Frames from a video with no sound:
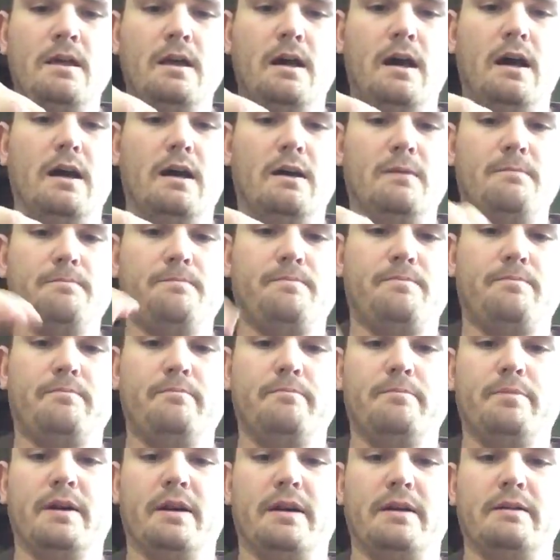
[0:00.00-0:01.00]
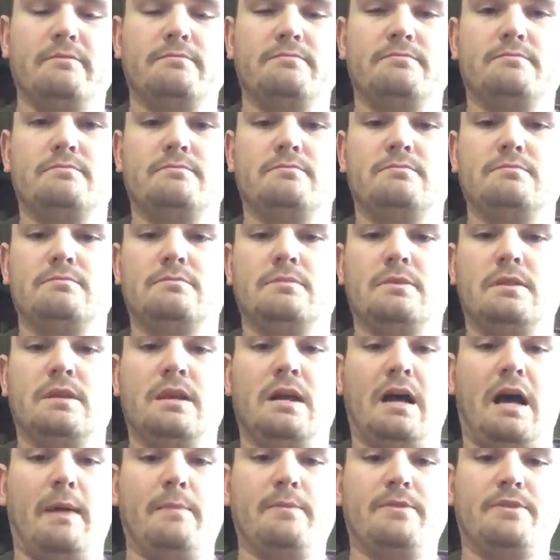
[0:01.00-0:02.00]
Um, but
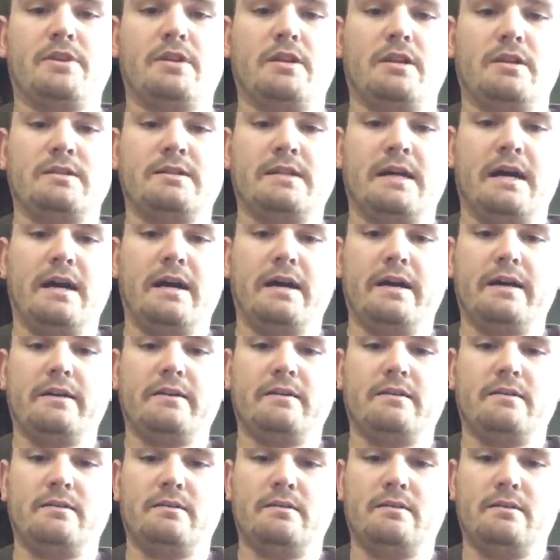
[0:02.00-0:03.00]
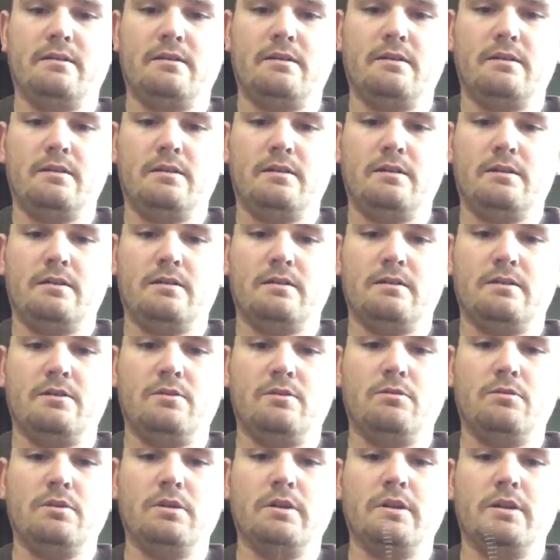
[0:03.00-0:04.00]
I'm just going to tie
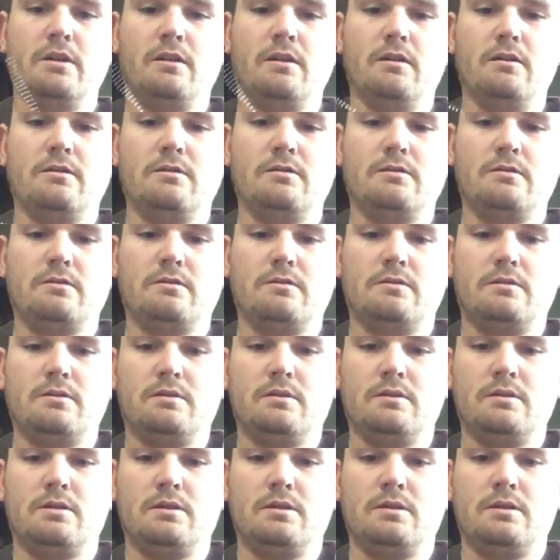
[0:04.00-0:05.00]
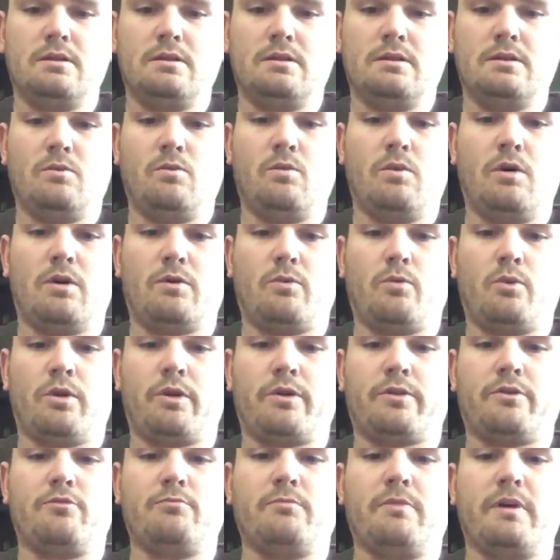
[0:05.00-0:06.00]
do a little walk
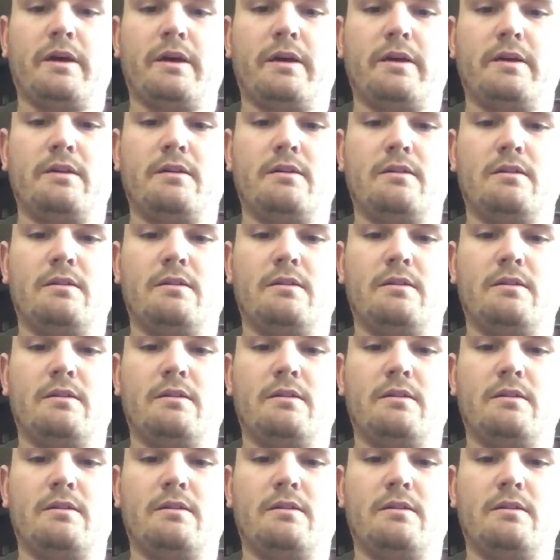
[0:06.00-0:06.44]
work through my